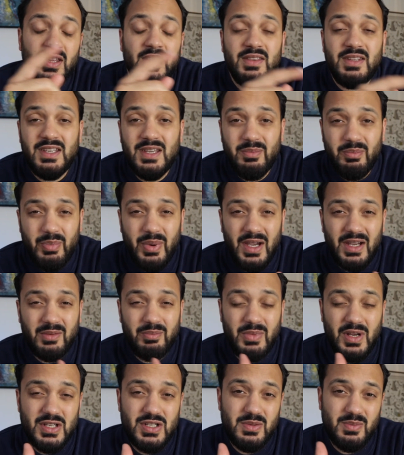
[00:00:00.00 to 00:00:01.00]
the
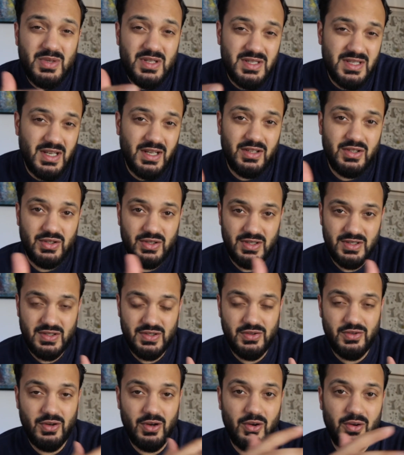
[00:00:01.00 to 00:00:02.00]
impact measurement sector
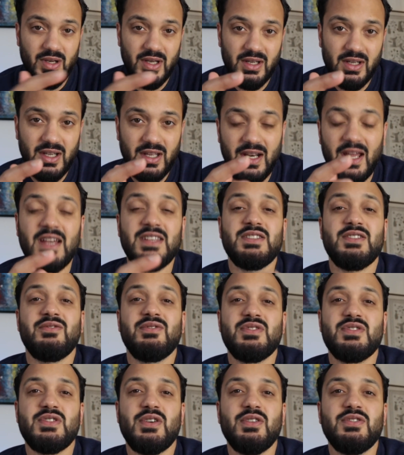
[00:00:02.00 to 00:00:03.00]
is growing, and as a
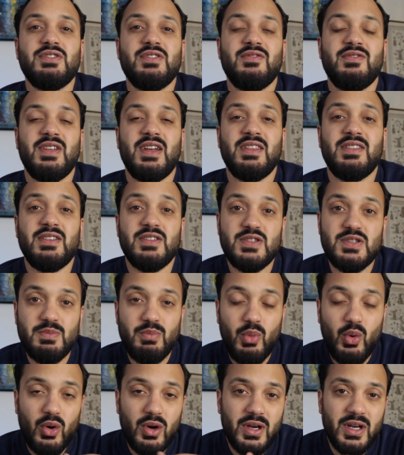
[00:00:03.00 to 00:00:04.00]
result of that, there's
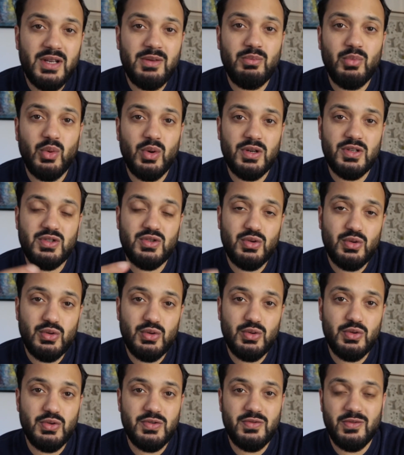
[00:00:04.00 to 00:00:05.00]
more and more
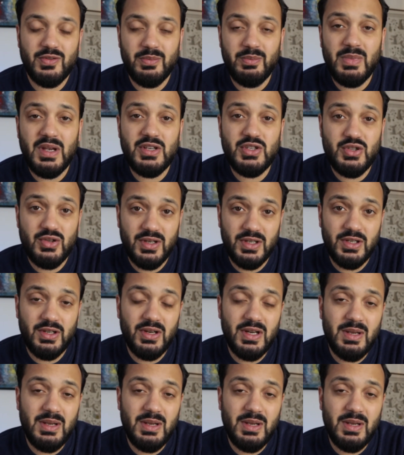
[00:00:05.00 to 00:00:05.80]
tools for measuring your